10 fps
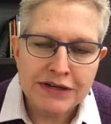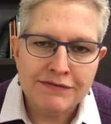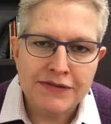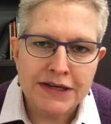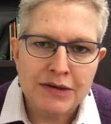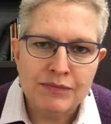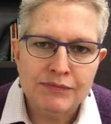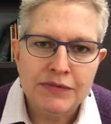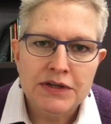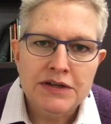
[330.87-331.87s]
of them
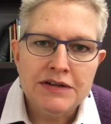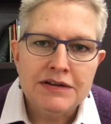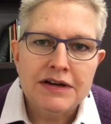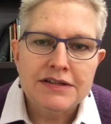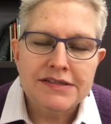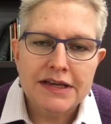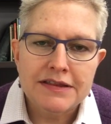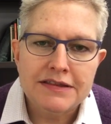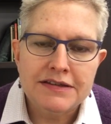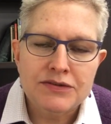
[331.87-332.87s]

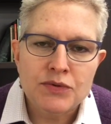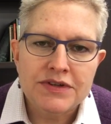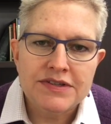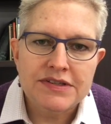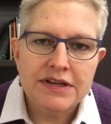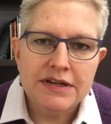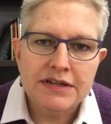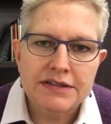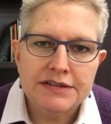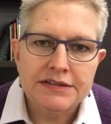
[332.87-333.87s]
said this was
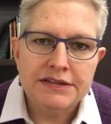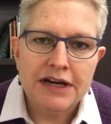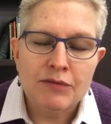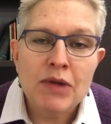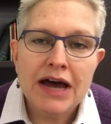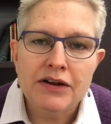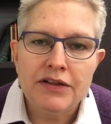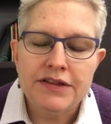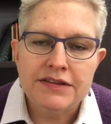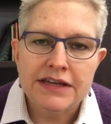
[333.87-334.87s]
a model
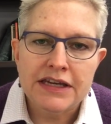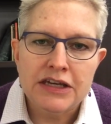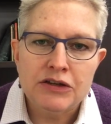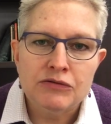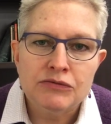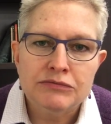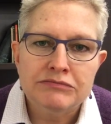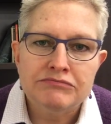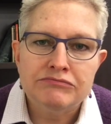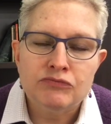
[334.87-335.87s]
that they
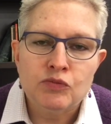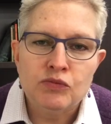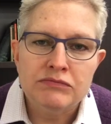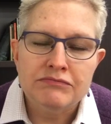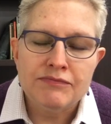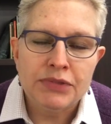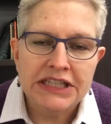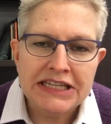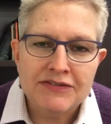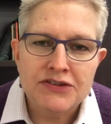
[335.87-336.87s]

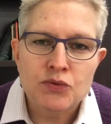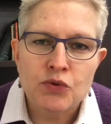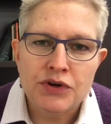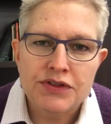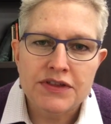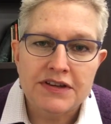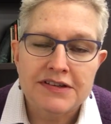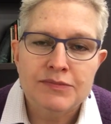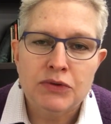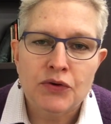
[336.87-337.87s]
believe is worth
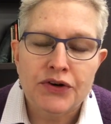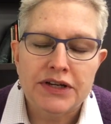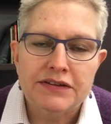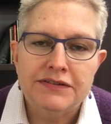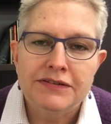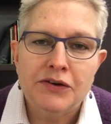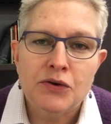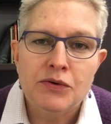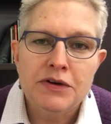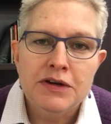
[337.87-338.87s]
exploring.
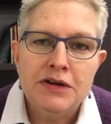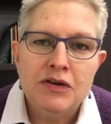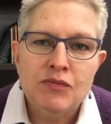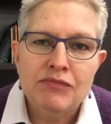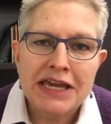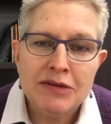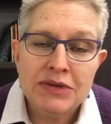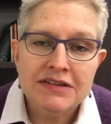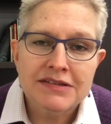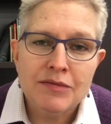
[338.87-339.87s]
So maybe
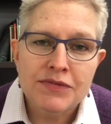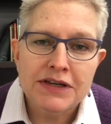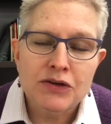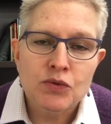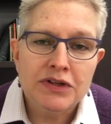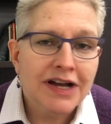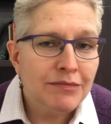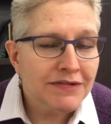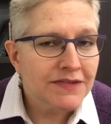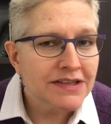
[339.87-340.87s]
something will come
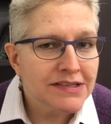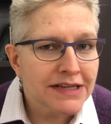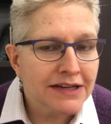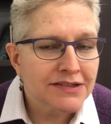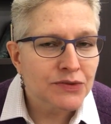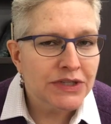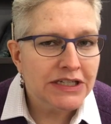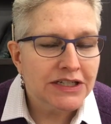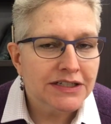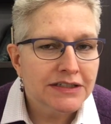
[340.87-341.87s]
of this next
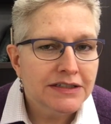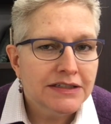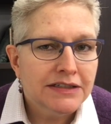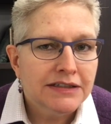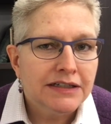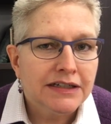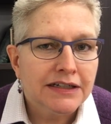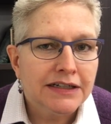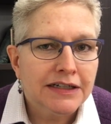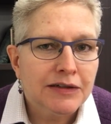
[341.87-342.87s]
week.
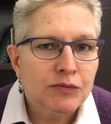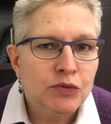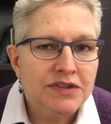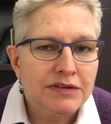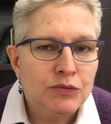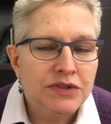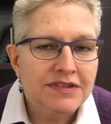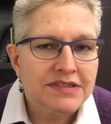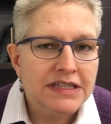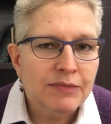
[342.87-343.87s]
We'll
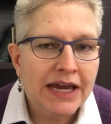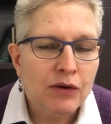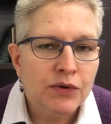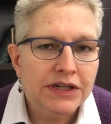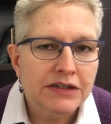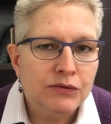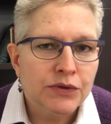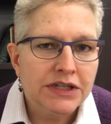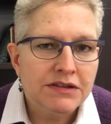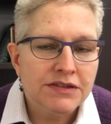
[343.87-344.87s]
see, Matt. What
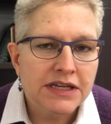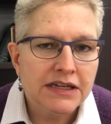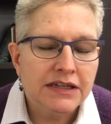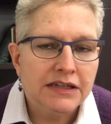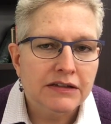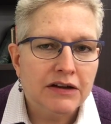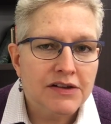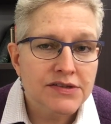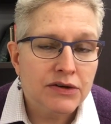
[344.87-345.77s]
do you think? And also,